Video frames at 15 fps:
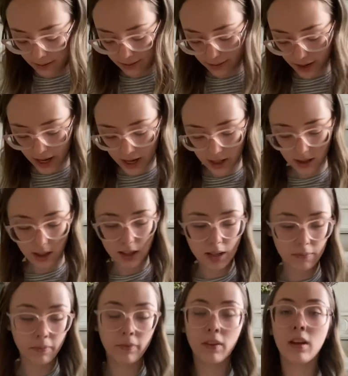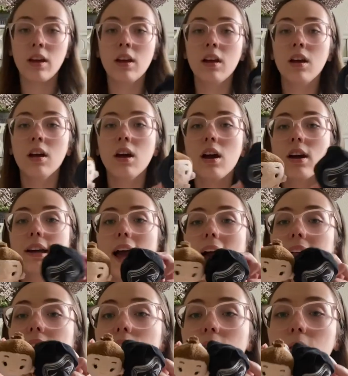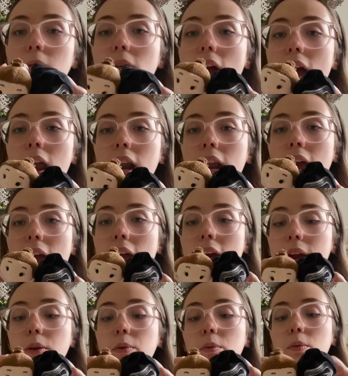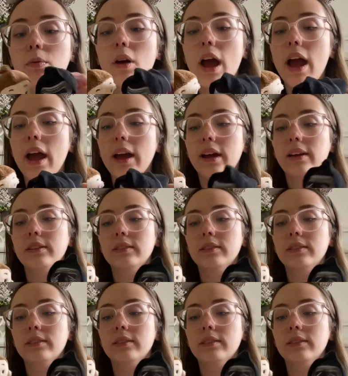Finally, Kylo Ren and Rey.